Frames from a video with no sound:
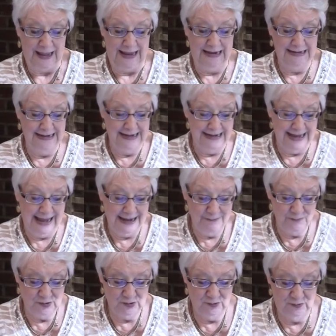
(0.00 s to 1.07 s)
And he
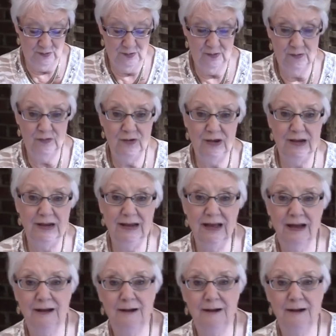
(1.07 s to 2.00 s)
came to the